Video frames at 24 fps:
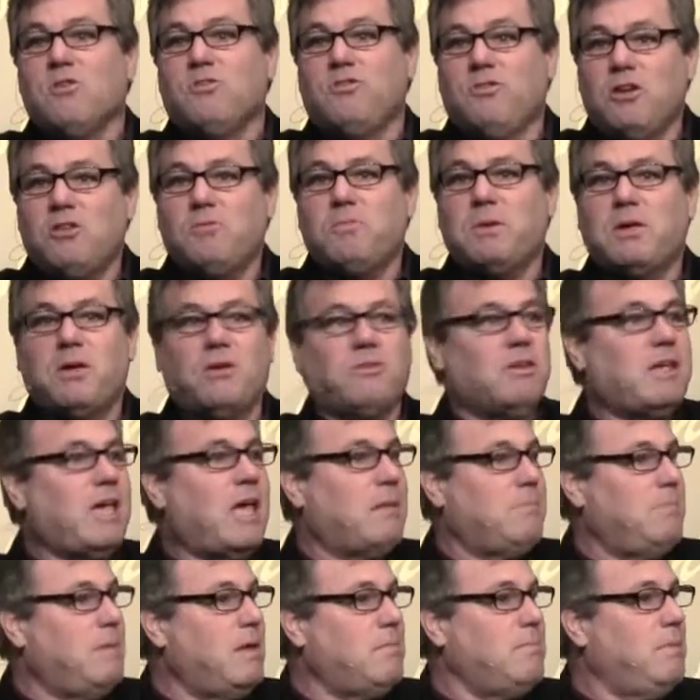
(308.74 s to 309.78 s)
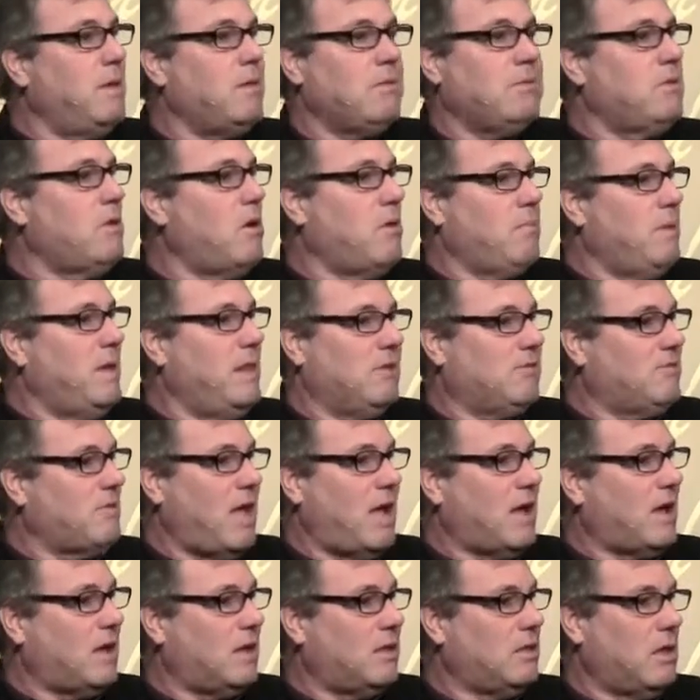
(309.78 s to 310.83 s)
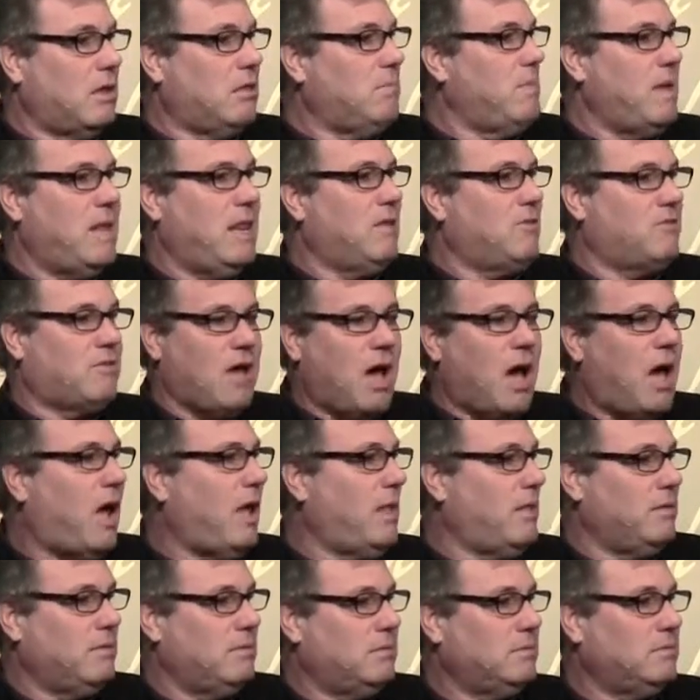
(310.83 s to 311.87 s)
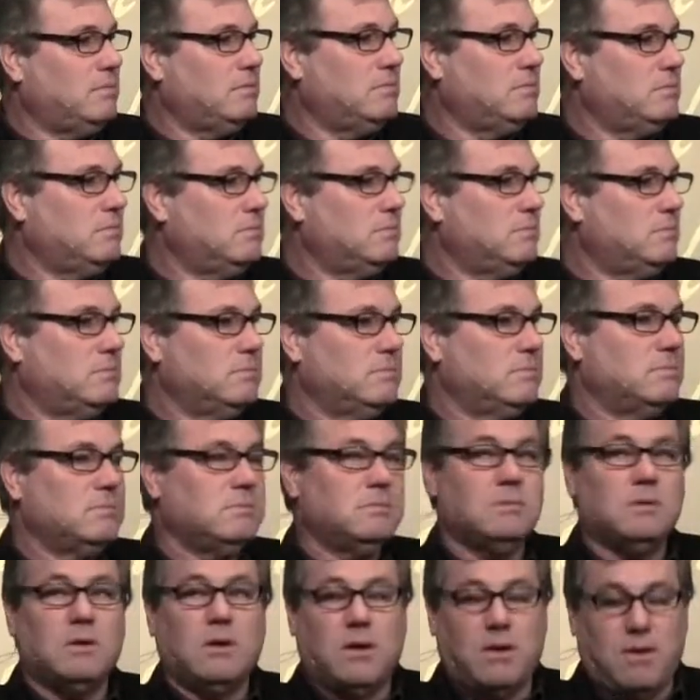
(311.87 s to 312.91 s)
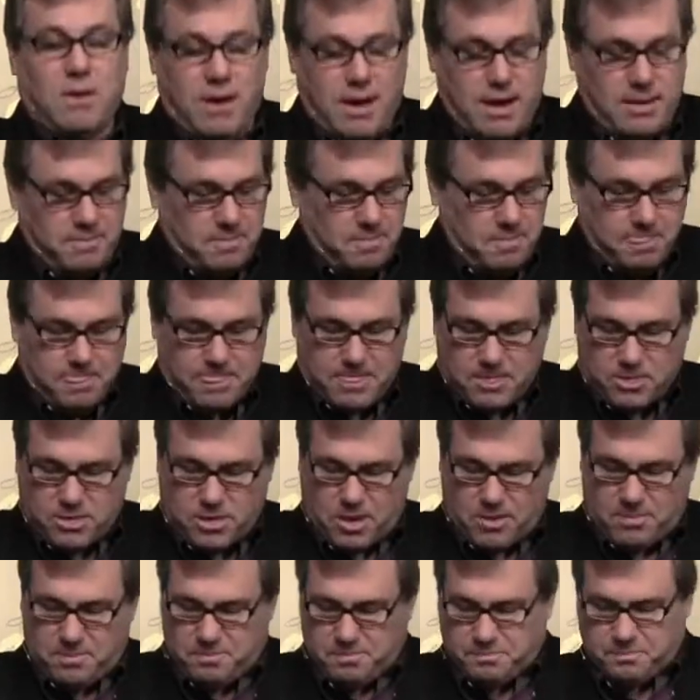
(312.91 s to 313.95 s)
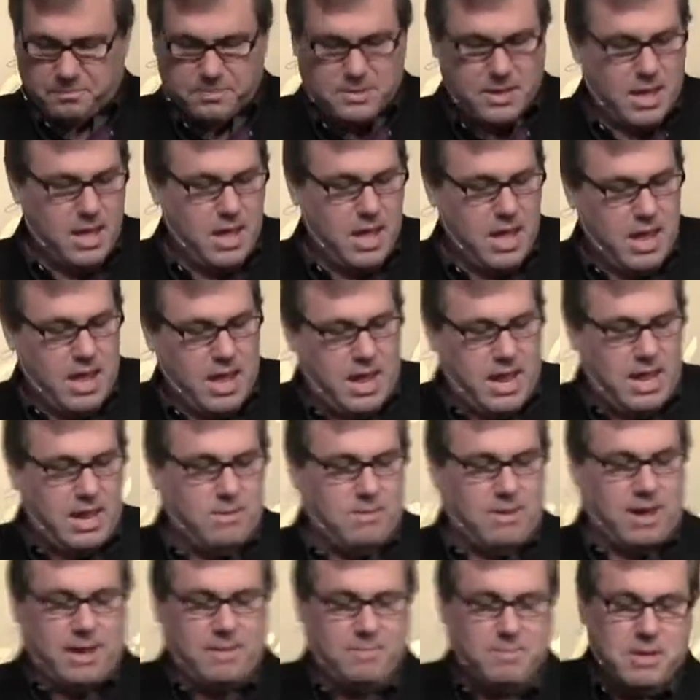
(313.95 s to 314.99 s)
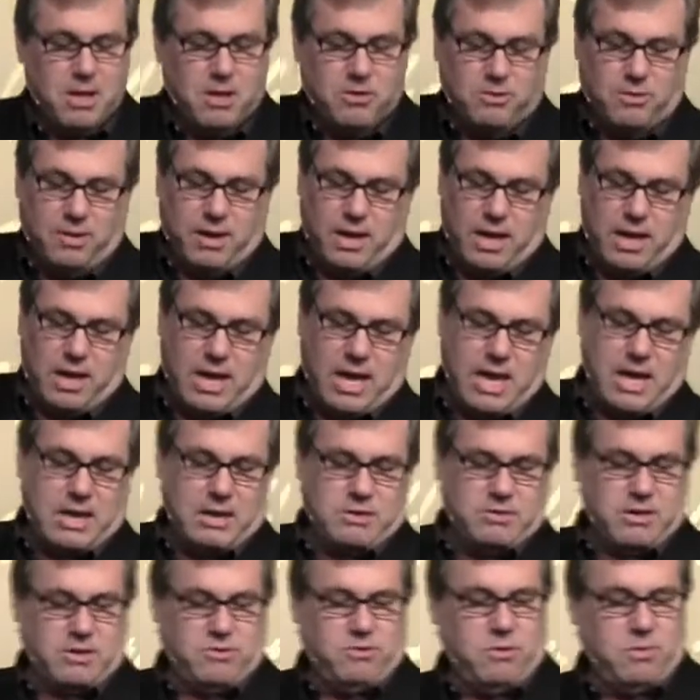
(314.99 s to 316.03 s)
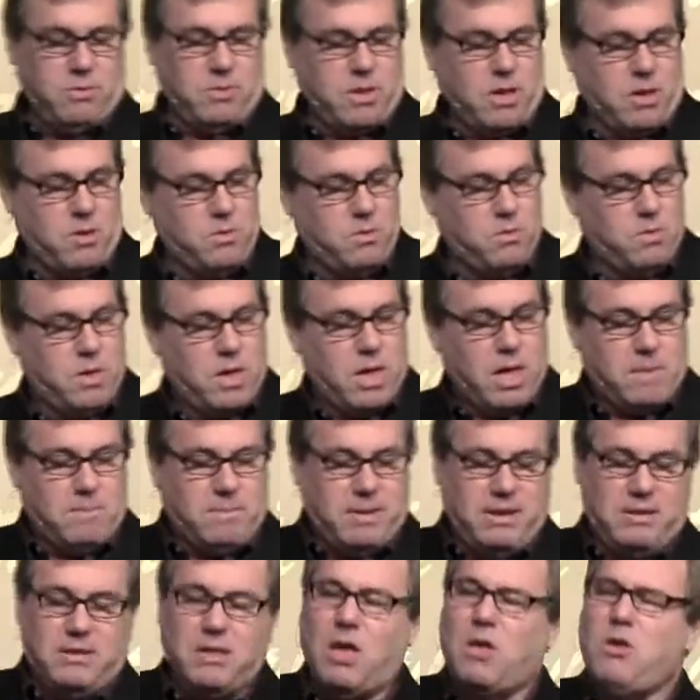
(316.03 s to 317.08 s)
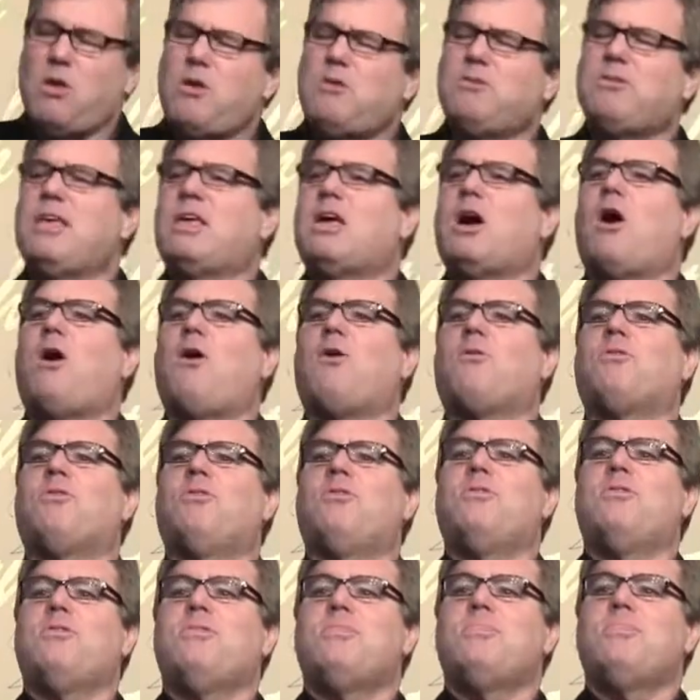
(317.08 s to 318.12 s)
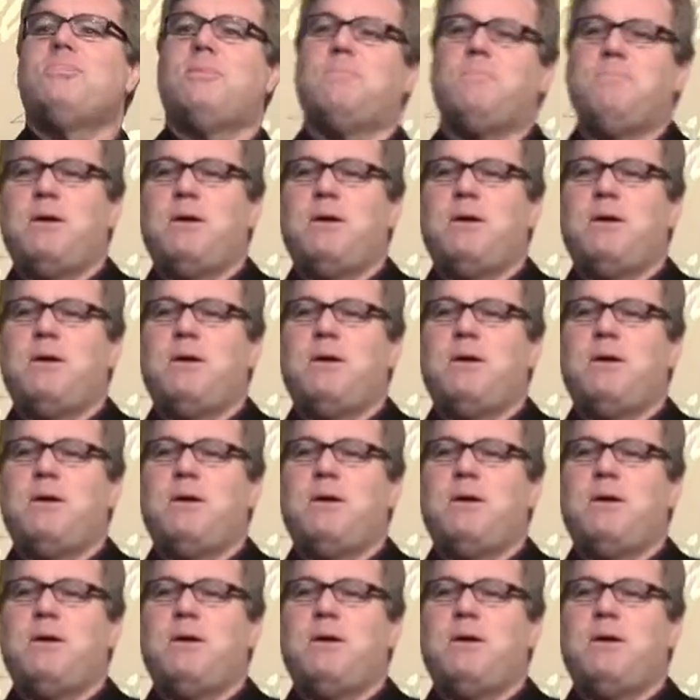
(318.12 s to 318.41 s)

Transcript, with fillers: Just because it got a big building don't mean it's not, doesn't mean it's God. All right? So, anyway, so he, he, he said, you, you, know, but he, notice he called the